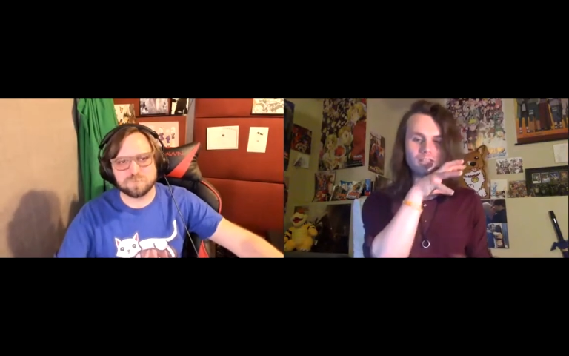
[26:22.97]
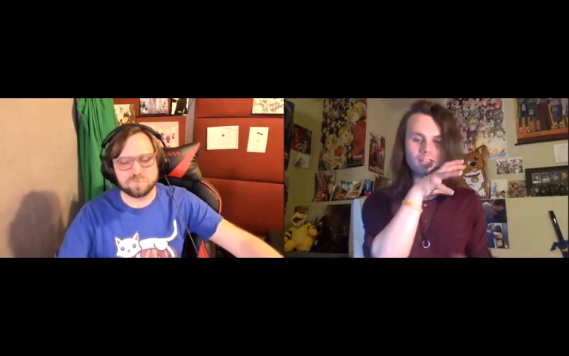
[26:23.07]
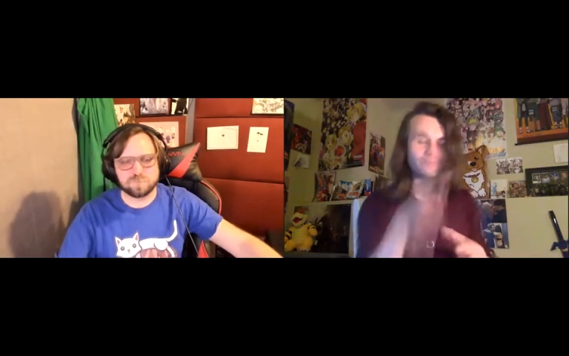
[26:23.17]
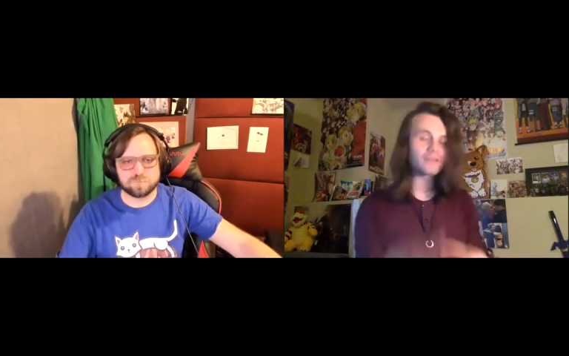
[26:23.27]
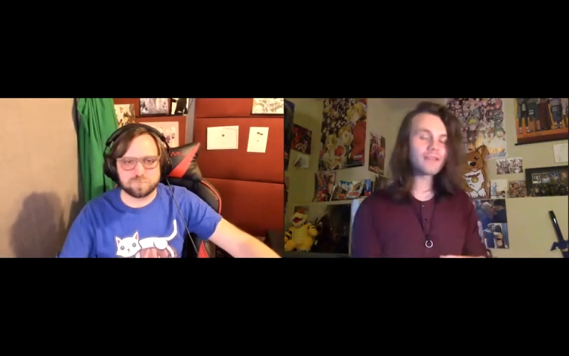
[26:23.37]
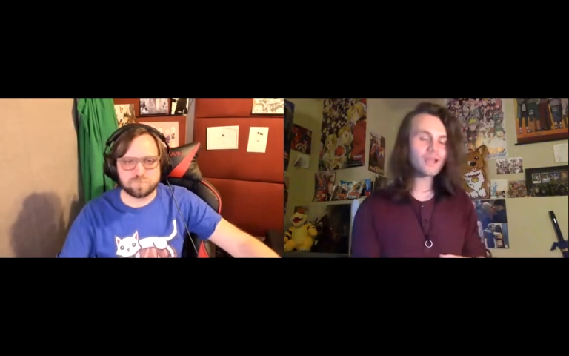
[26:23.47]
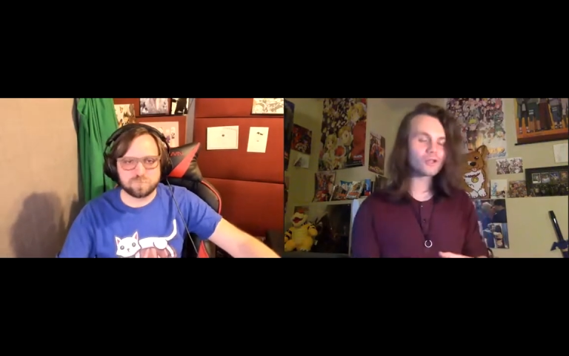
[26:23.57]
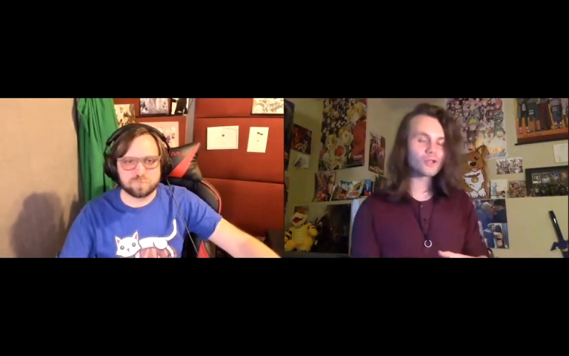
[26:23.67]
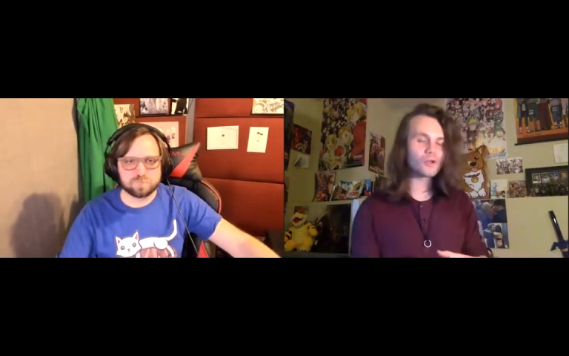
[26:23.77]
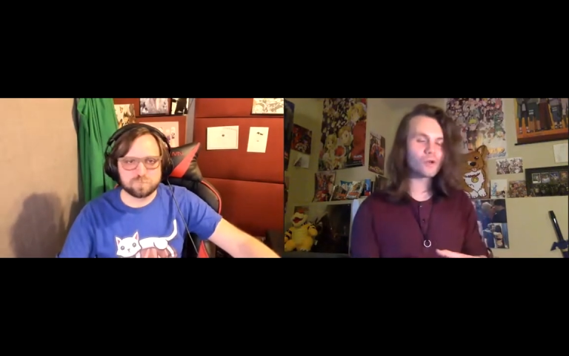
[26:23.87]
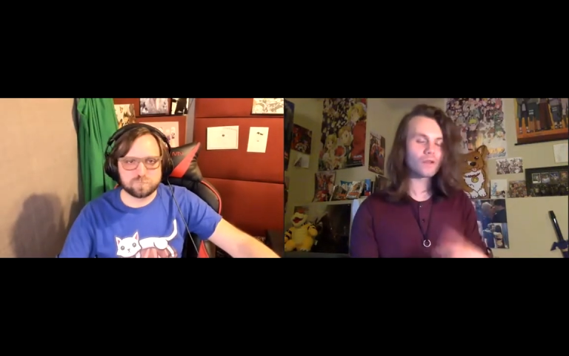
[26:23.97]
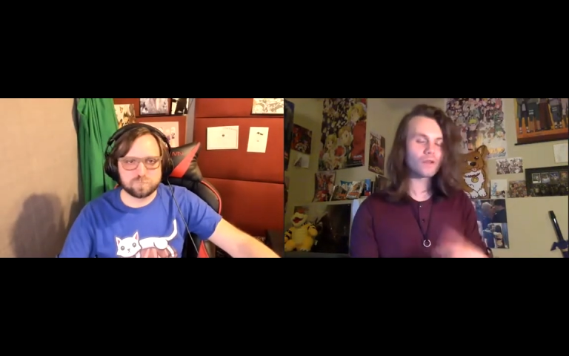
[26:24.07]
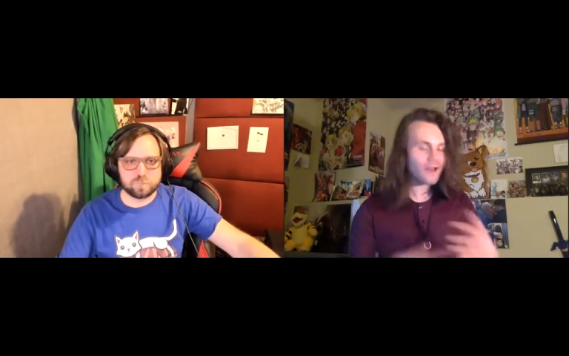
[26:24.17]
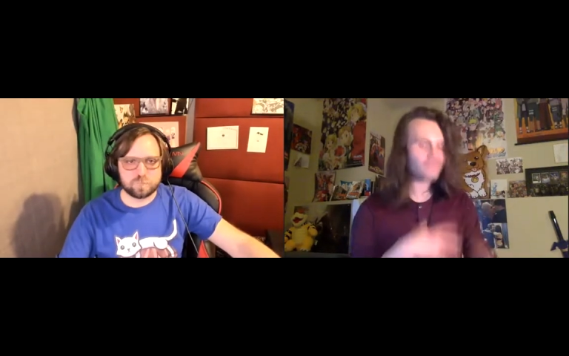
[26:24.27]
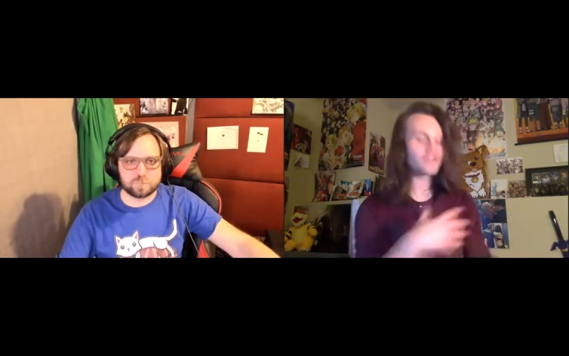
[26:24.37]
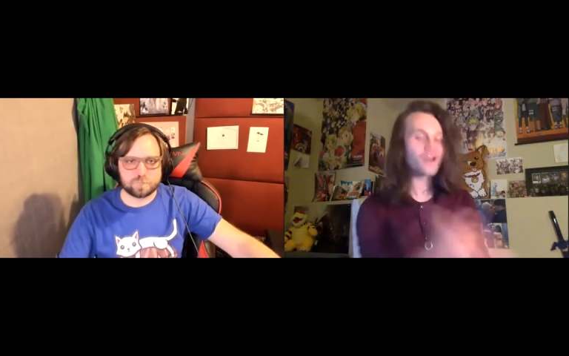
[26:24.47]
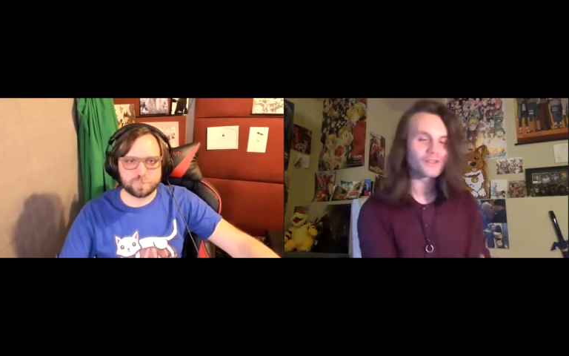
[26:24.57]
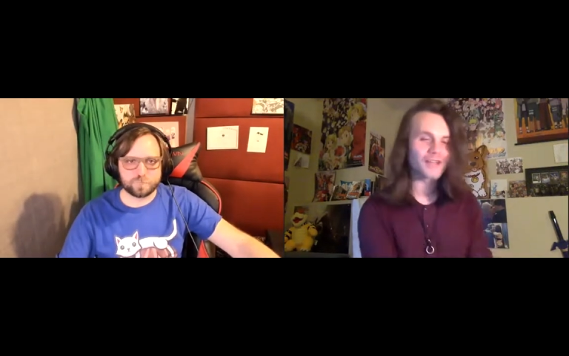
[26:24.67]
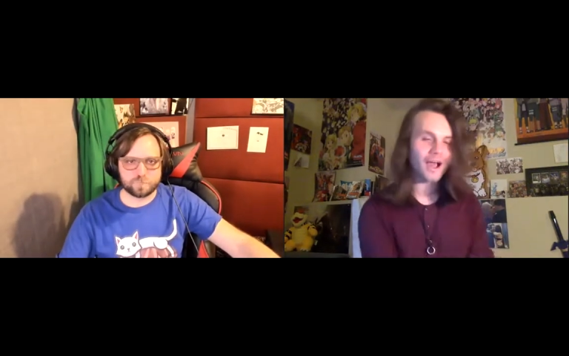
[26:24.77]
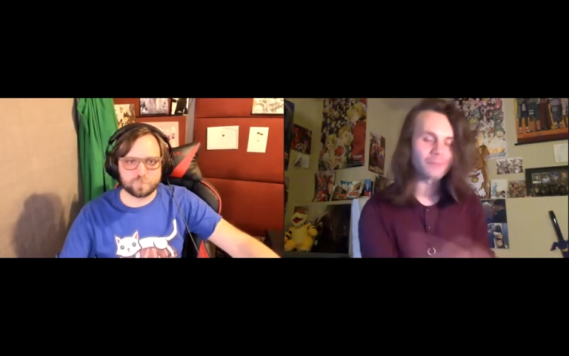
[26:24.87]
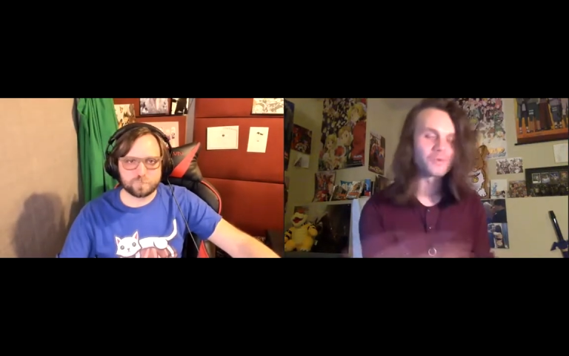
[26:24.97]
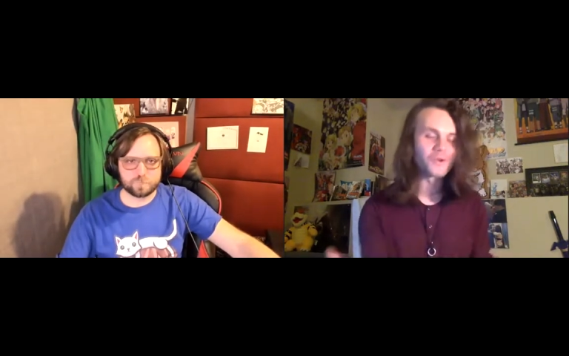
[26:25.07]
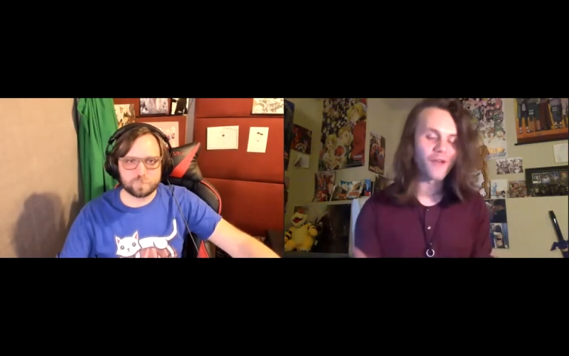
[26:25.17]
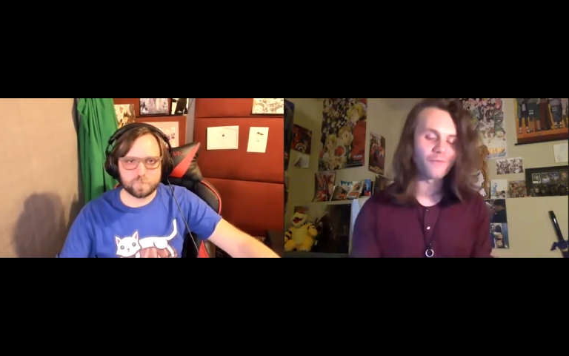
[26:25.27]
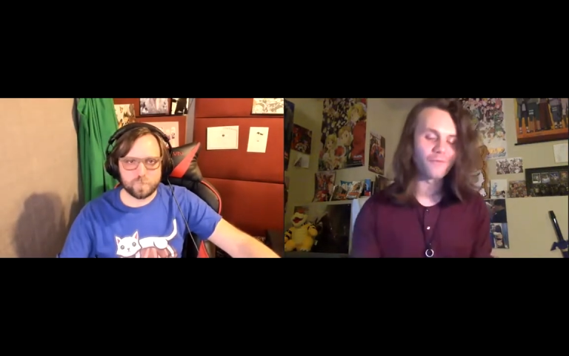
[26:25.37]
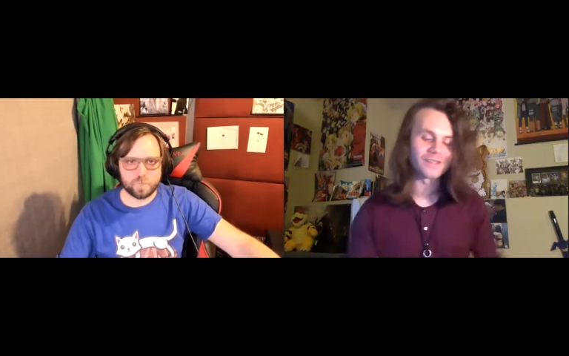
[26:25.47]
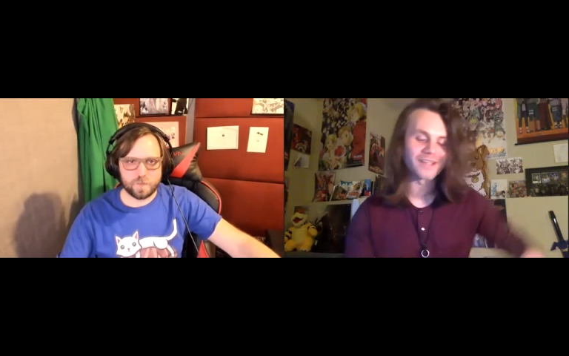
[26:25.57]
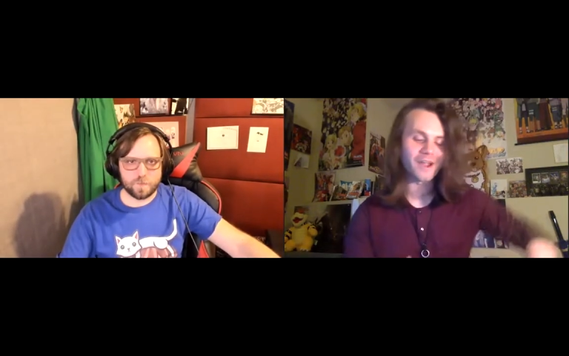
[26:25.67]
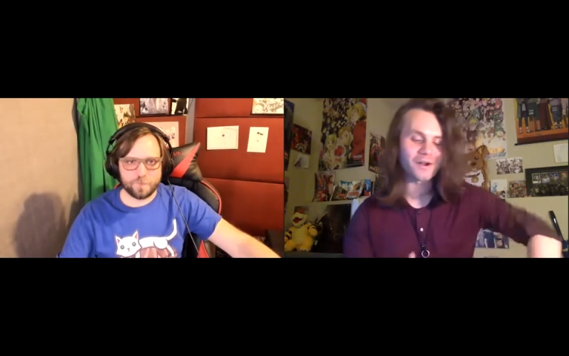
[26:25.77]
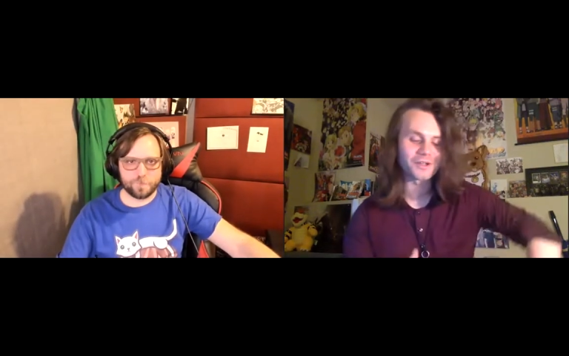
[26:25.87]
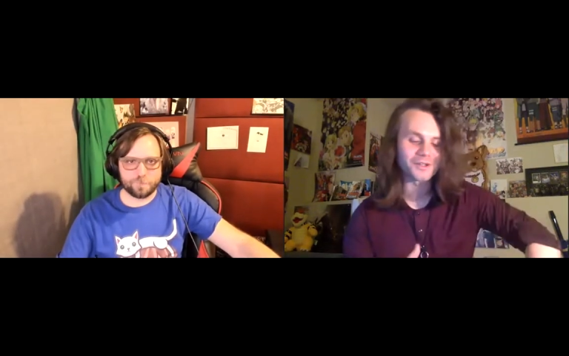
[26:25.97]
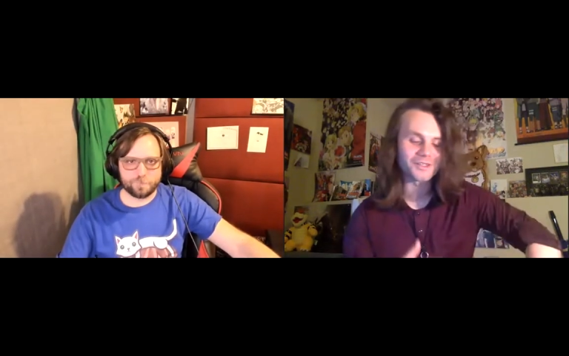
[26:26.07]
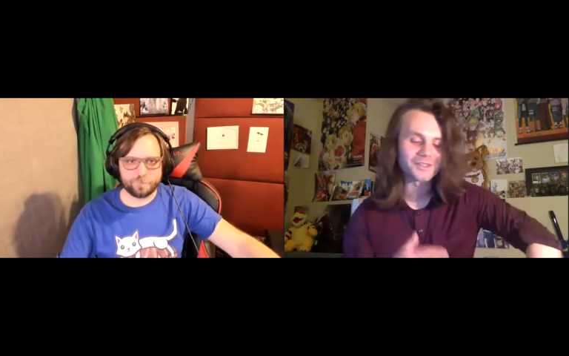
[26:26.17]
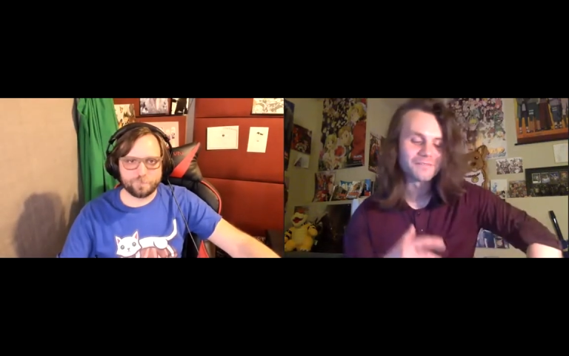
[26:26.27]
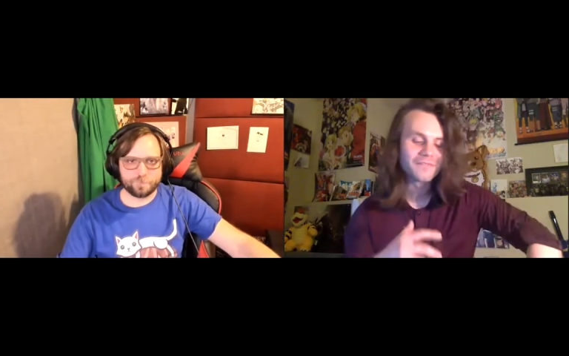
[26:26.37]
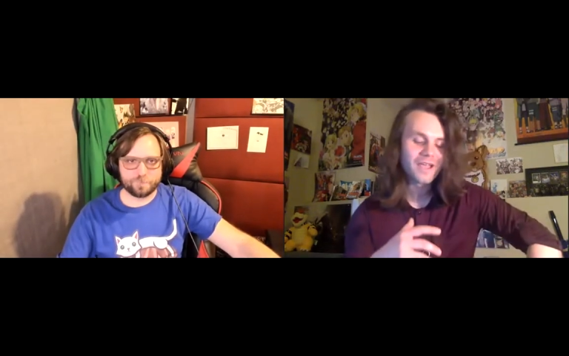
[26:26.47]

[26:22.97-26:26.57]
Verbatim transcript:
Speaker 1: something that you do a lot of the other times when you're not voicing characters.